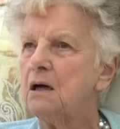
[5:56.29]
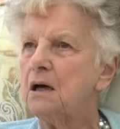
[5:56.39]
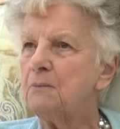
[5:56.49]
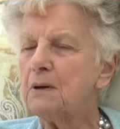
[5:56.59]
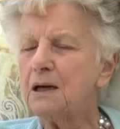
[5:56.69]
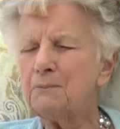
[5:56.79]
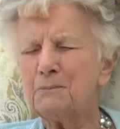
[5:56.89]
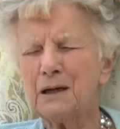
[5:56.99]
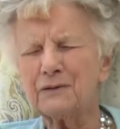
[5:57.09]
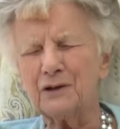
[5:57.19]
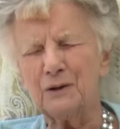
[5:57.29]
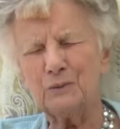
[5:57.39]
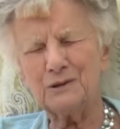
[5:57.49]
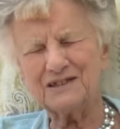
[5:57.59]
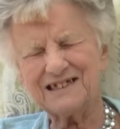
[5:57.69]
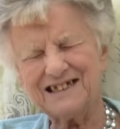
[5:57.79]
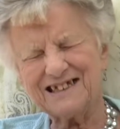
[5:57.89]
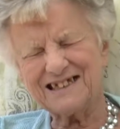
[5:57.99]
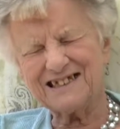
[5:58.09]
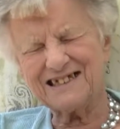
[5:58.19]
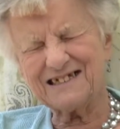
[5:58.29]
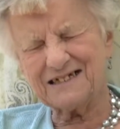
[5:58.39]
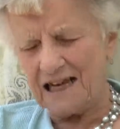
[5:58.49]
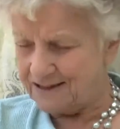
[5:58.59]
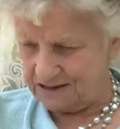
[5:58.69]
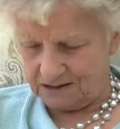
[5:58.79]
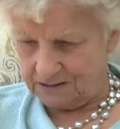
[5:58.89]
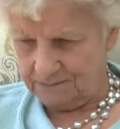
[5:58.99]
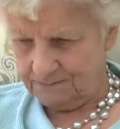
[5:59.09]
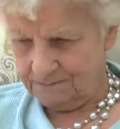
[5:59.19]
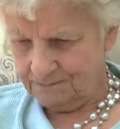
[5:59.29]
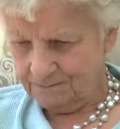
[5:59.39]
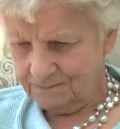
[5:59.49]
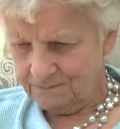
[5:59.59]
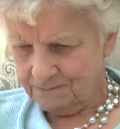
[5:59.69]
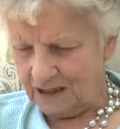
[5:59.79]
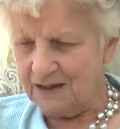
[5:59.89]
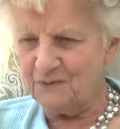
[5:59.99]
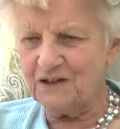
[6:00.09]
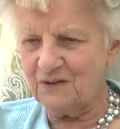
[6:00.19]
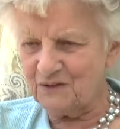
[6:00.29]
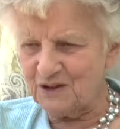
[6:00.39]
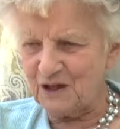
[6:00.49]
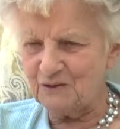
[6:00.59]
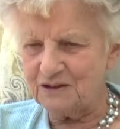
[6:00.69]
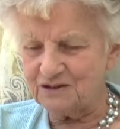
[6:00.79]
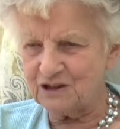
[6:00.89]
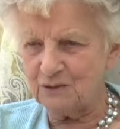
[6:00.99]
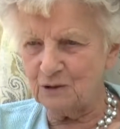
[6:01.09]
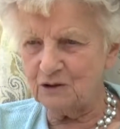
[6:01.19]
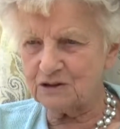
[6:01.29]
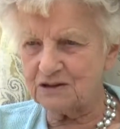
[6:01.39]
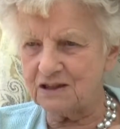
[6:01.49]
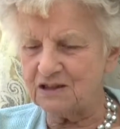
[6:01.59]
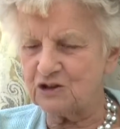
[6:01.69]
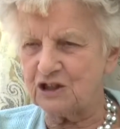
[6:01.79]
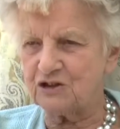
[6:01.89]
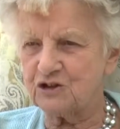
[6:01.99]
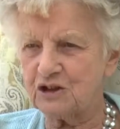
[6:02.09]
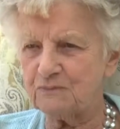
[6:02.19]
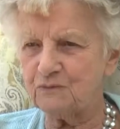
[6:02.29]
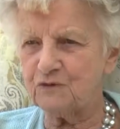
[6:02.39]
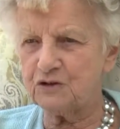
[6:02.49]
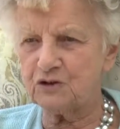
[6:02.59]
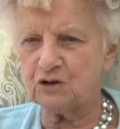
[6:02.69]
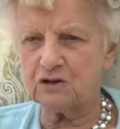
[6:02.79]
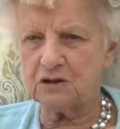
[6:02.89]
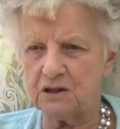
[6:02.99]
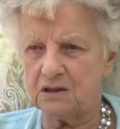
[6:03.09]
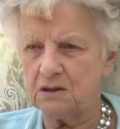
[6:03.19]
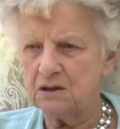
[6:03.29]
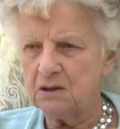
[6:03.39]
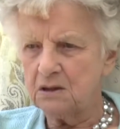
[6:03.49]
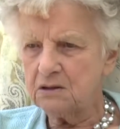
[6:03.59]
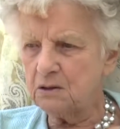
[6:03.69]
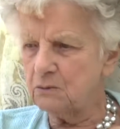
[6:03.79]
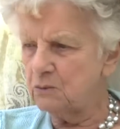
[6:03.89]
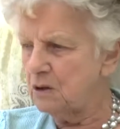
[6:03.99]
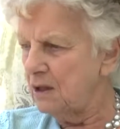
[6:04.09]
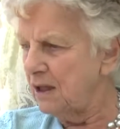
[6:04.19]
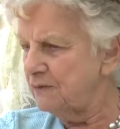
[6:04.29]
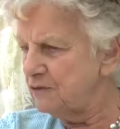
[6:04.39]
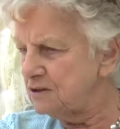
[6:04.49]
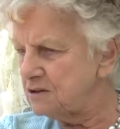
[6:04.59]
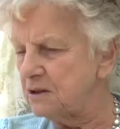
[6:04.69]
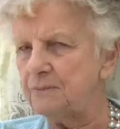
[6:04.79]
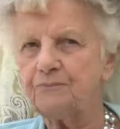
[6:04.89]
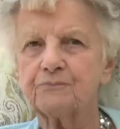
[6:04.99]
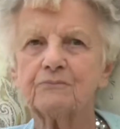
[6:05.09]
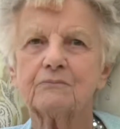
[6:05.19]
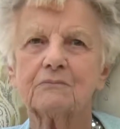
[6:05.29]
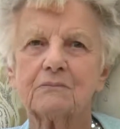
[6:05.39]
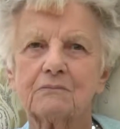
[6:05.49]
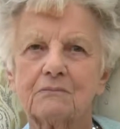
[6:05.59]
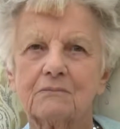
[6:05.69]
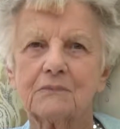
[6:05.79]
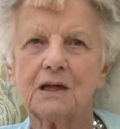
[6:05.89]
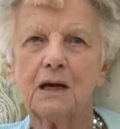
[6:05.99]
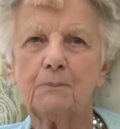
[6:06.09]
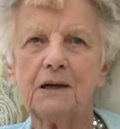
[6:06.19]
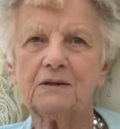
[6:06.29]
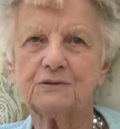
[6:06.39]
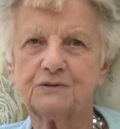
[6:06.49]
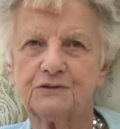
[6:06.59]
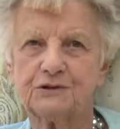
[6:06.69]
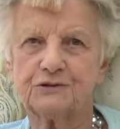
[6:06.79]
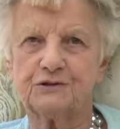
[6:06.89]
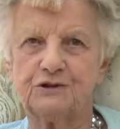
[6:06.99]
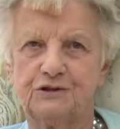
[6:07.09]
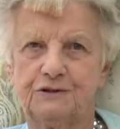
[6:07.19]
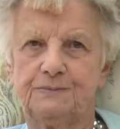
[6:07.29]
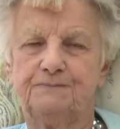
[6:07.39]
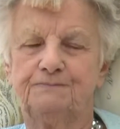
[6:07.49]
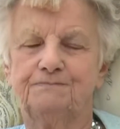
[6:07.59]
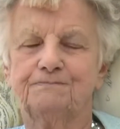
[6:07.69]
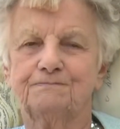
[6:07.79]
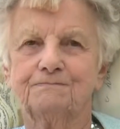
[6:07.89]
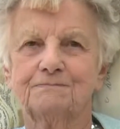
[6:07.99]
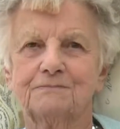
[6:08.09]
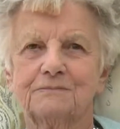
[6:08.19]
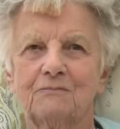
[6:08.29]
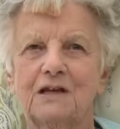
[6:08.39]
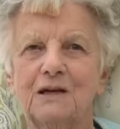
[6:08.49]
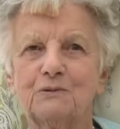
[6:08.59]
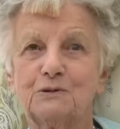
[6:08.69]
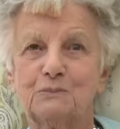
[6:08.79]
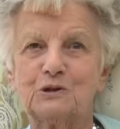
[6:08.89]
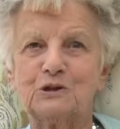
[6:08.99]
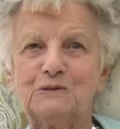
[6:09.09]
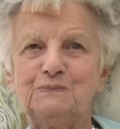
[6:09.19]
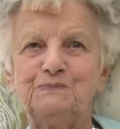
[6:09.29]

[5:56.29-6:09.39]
And my mother was ecstatic. I've never known her. She looked at it and she jumped for joy. I thought, whatever is it? A pound of sausages. He was a butcher.